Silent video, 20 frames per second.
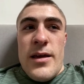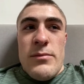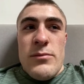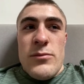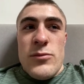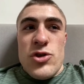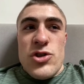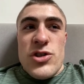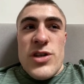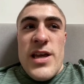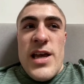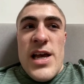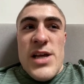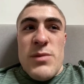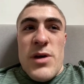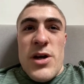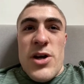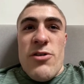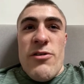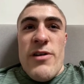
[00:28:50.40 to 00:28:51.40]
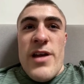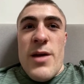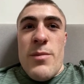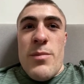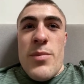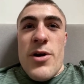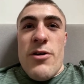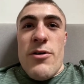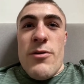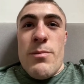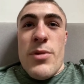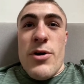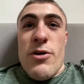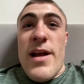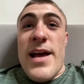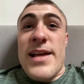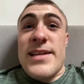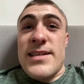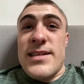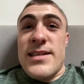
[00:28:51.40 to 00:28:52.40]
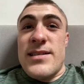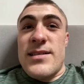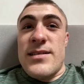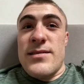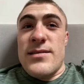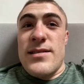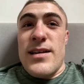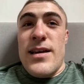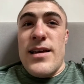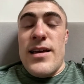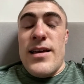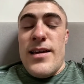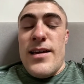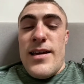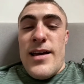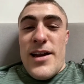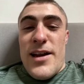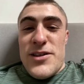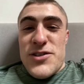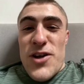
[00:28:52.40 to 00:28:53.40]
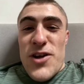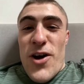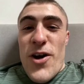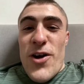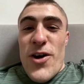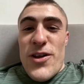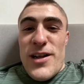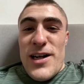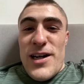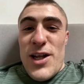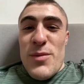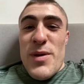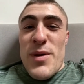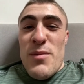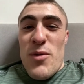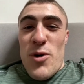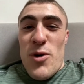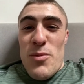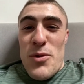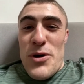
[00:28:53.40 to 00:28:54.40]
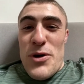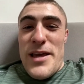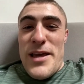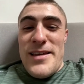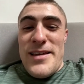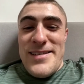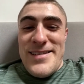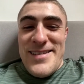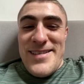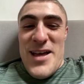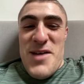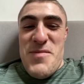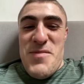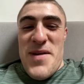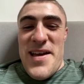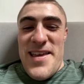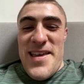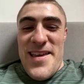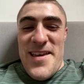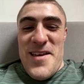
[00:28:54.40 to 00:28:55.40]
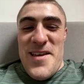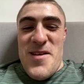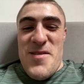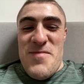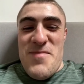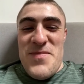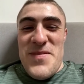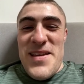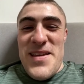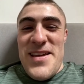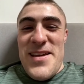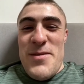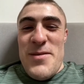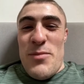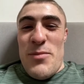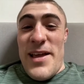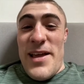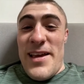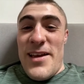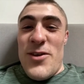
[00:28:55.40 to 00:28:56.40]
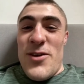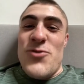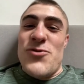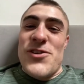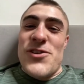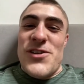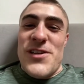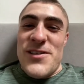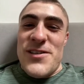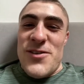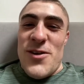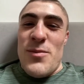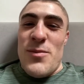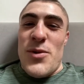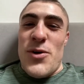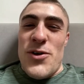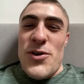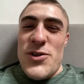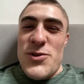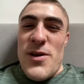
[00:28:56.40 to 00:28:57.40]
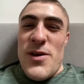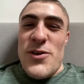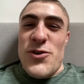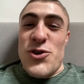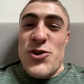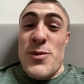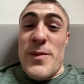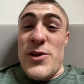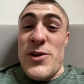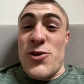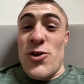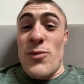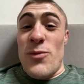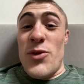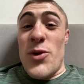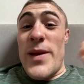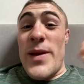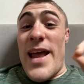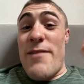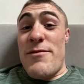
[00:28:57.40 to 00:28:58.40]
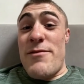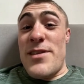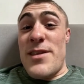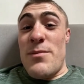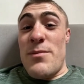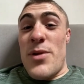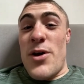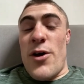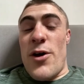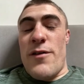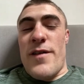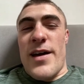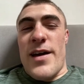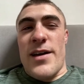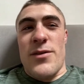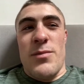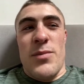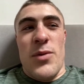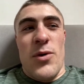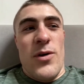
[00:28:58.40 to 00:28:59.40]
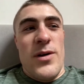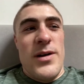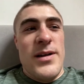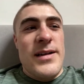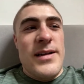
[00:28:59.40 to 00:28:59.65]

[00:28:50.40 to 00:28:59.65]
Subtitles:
we'll see as my career progresses and I start earning a little bit more money. I might bring a nutritionist on board as well, just to make sure I'm doing everything perfect. But